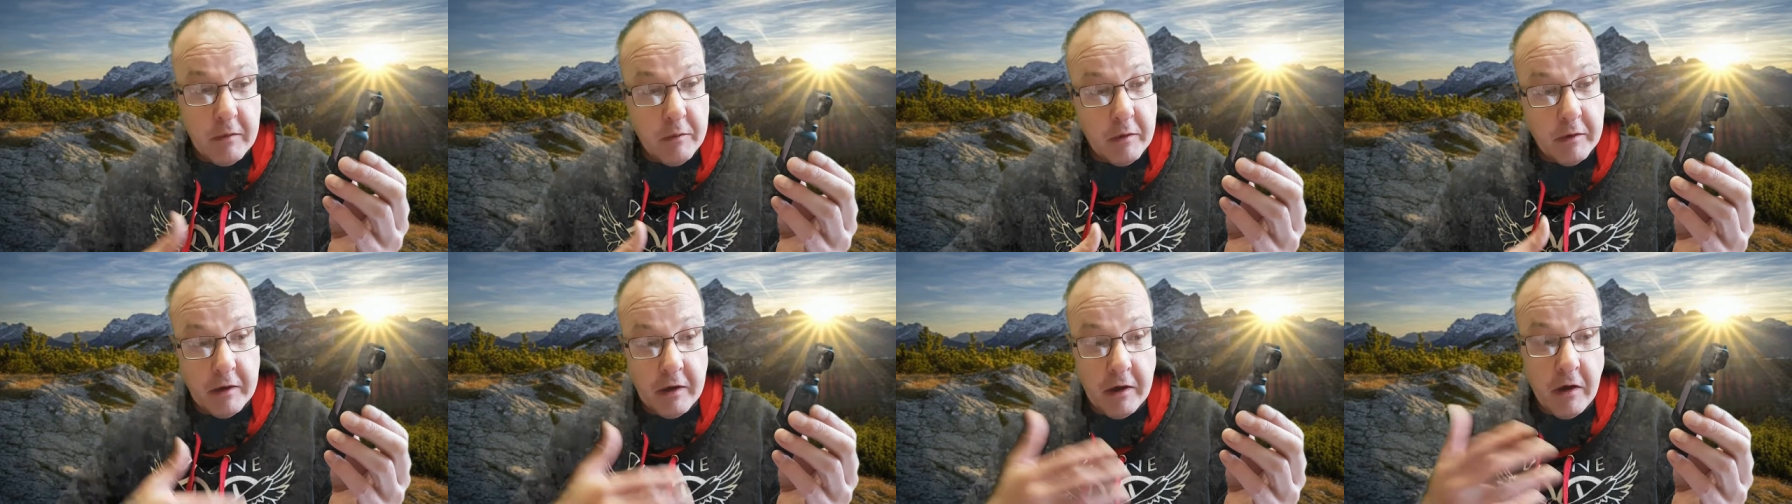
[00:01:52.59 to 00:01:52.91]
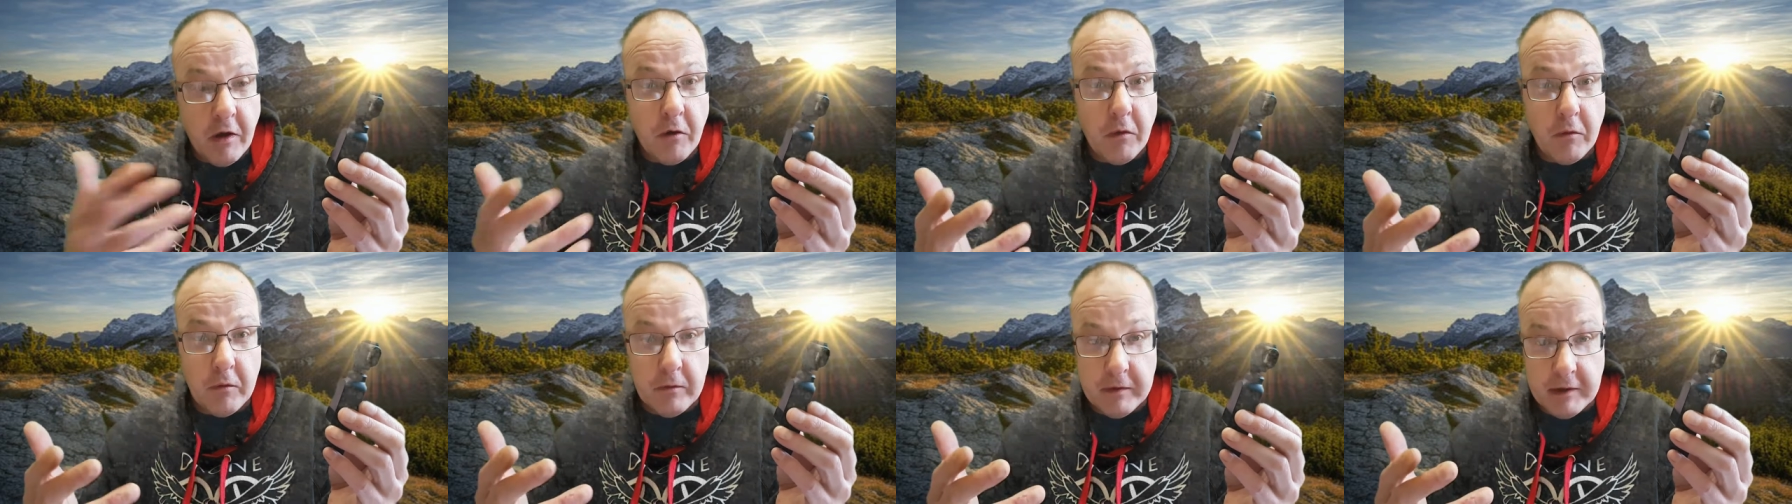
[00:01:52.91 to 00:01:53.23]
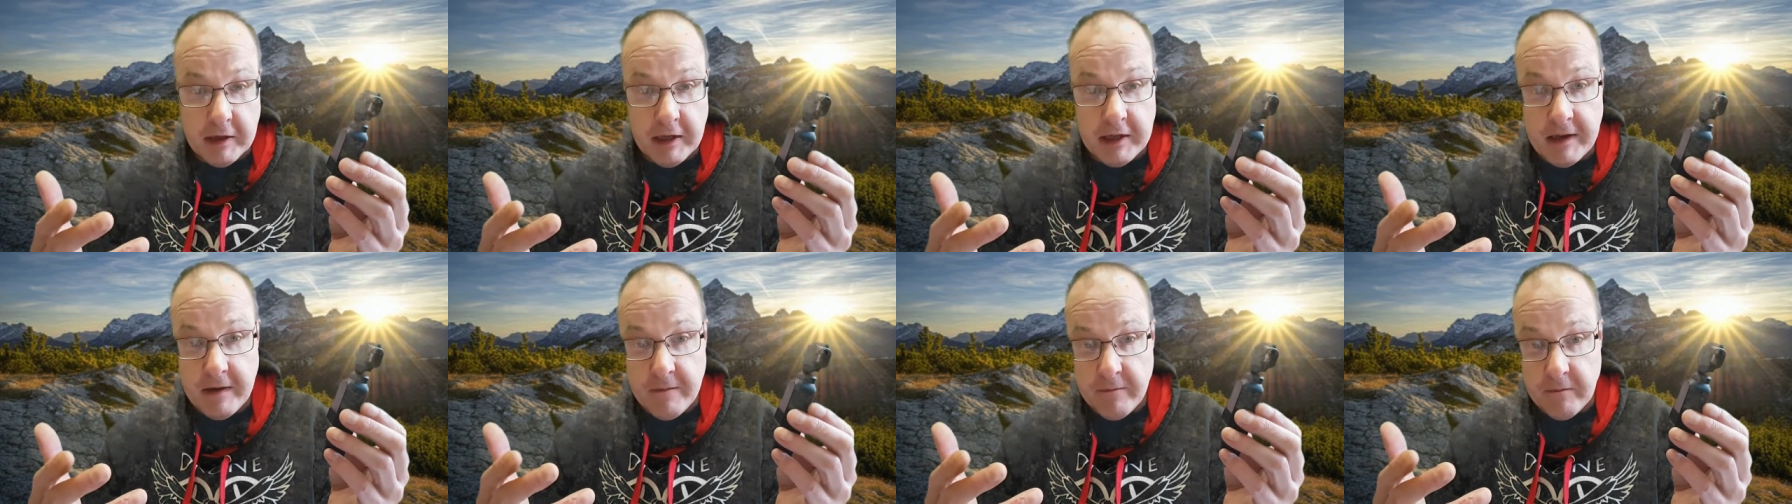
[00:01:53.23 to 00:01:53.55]
you want the whole
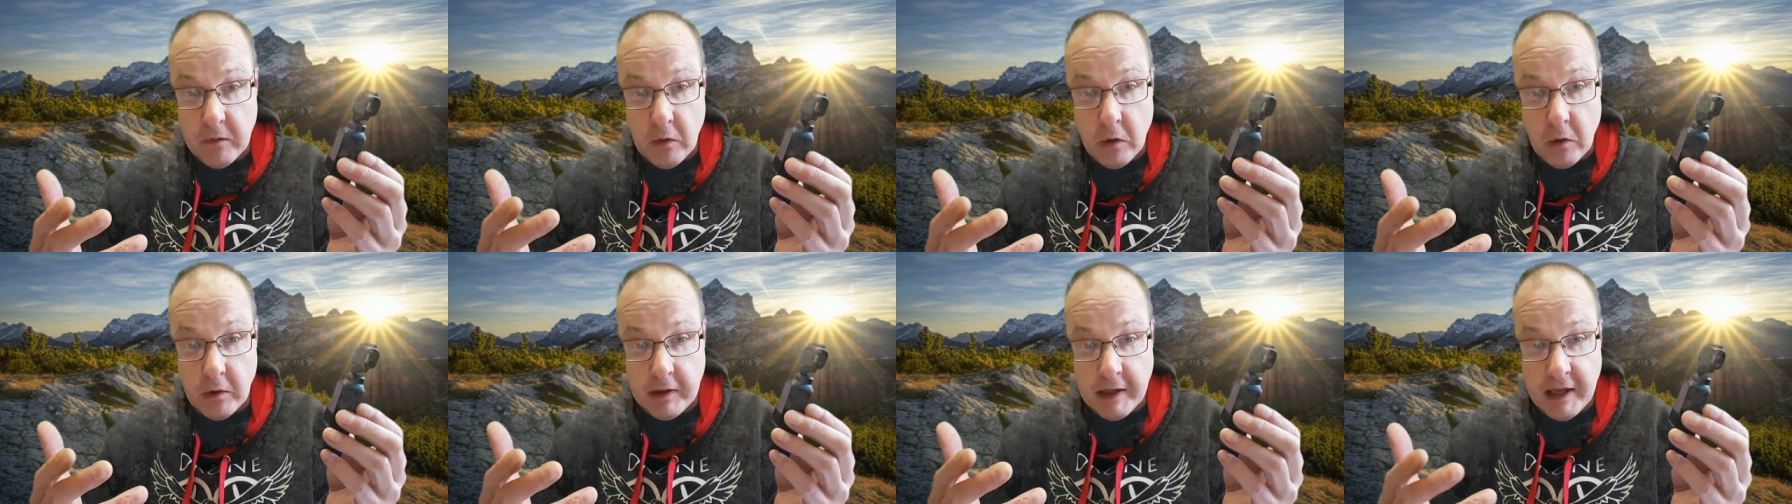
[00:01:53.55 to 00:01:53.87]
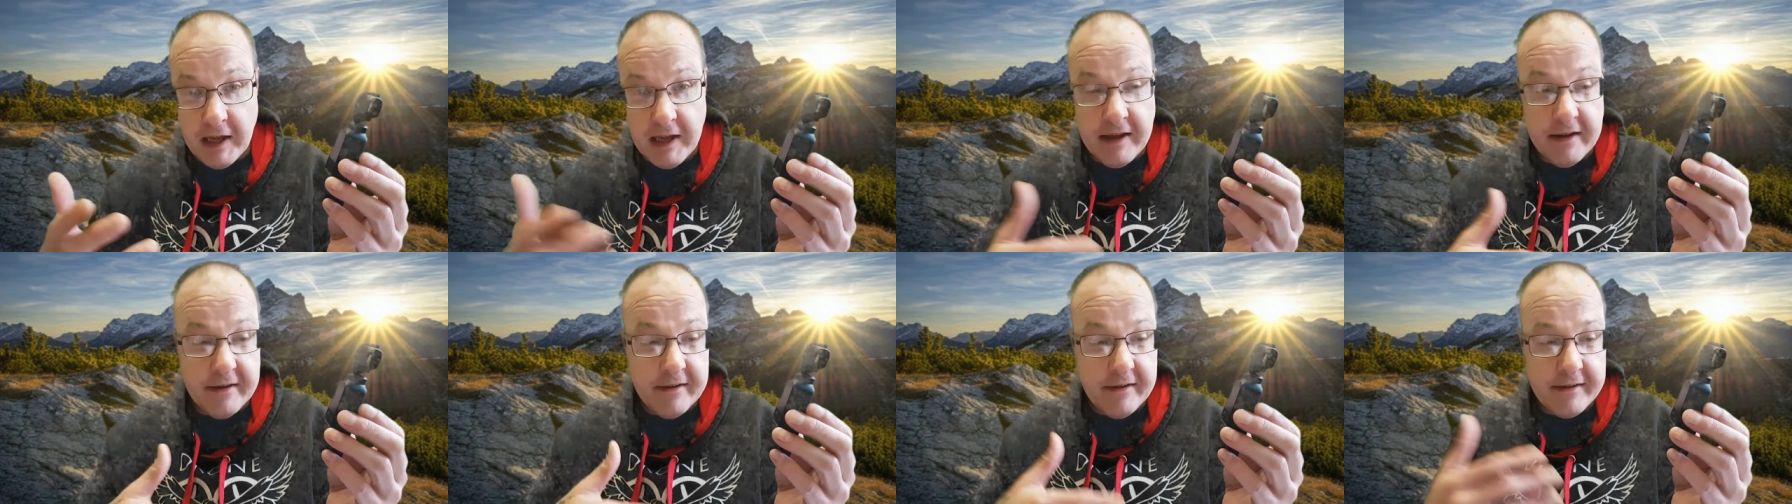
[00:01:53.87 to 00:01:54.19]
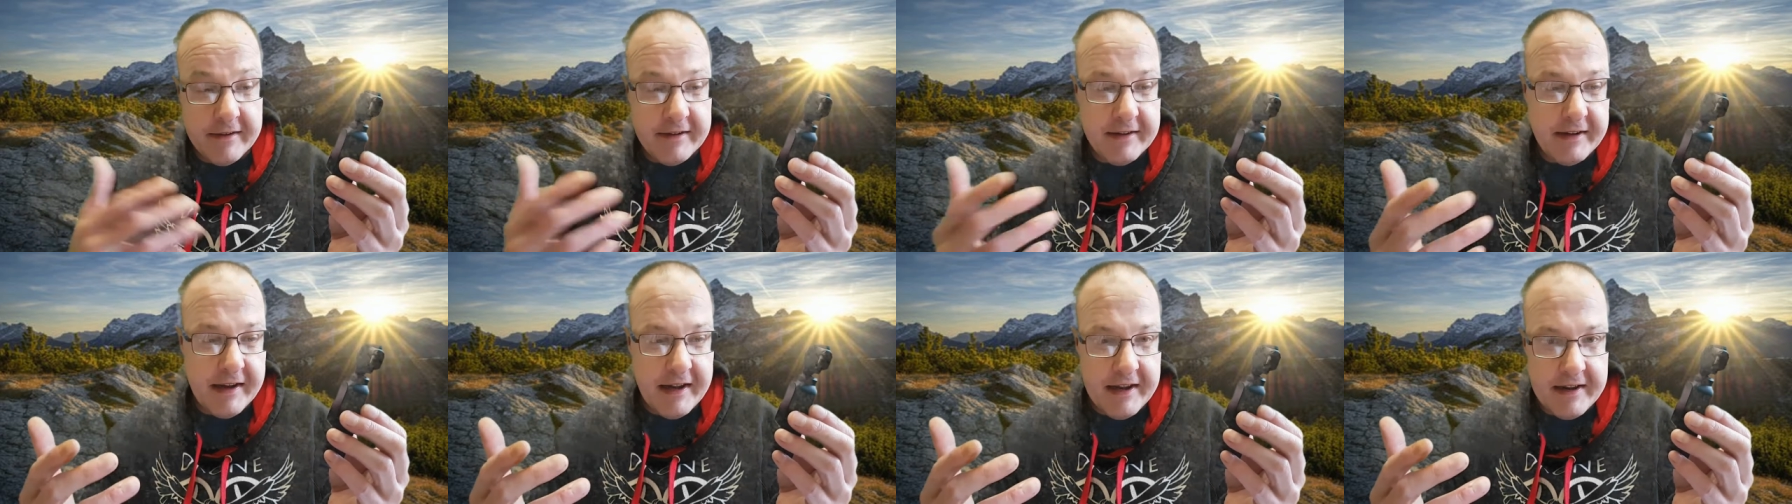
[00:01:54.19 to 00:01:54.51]
thing in 4K and
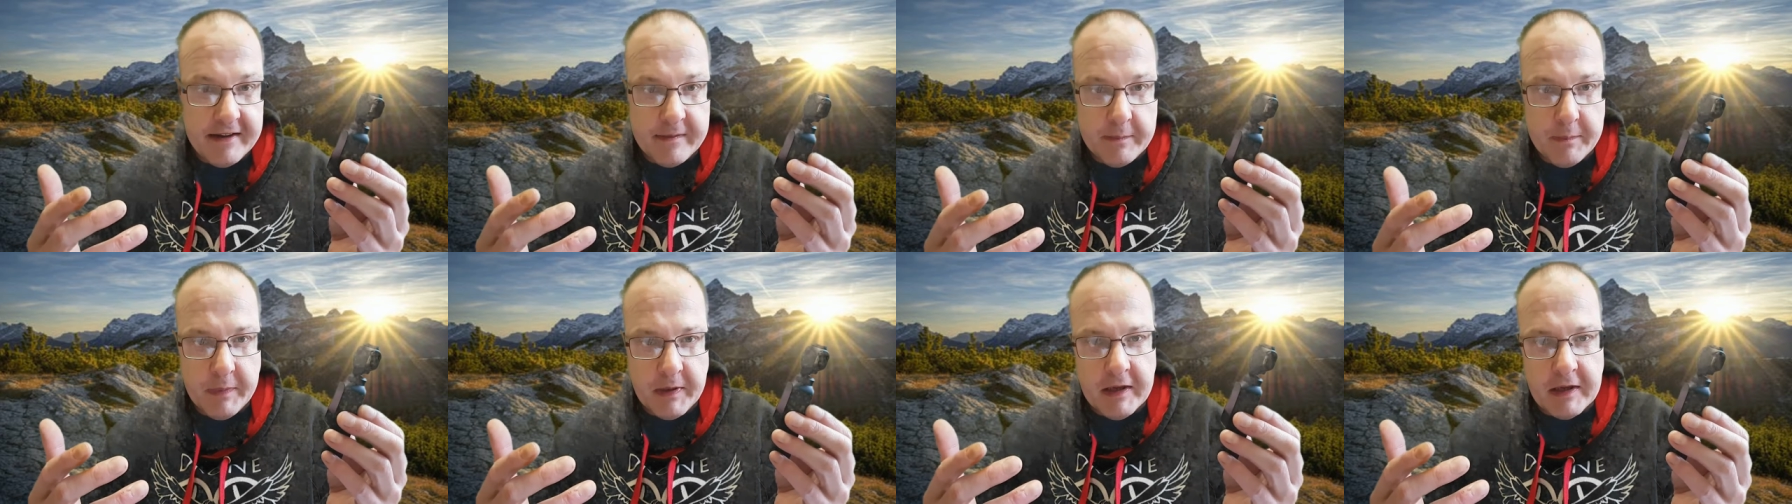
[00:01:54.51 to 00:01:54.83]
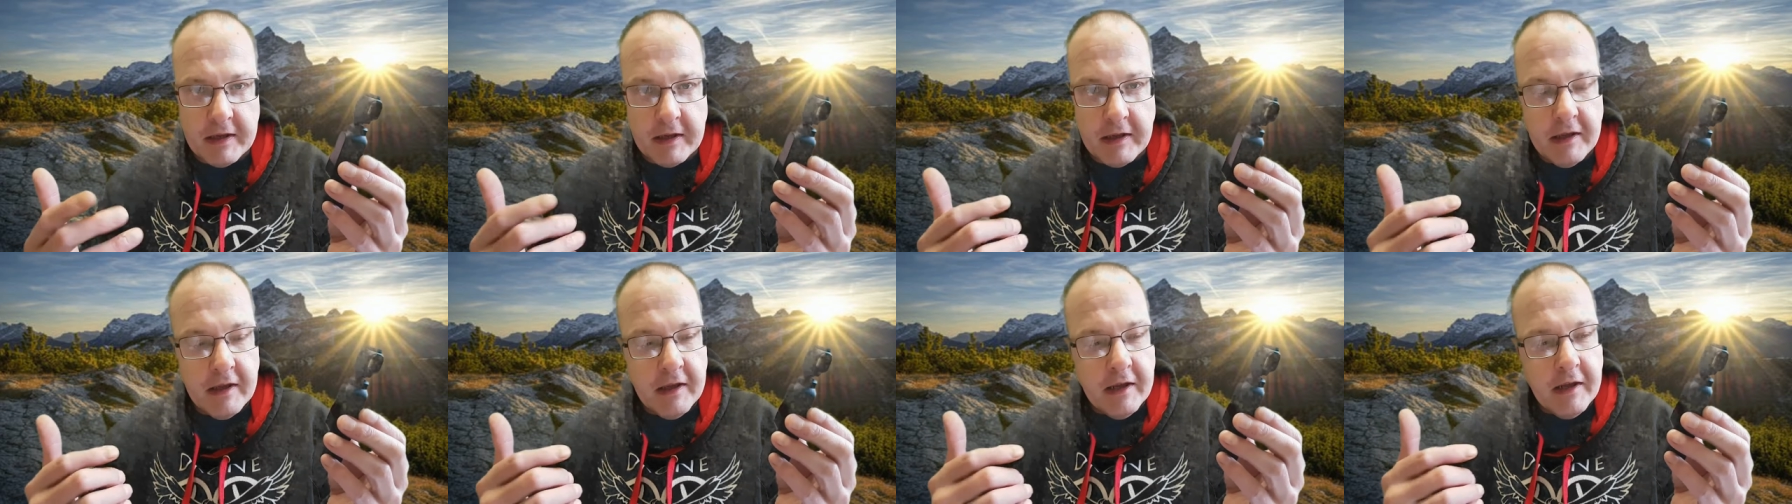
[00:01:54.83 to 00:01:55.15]
not 1080p.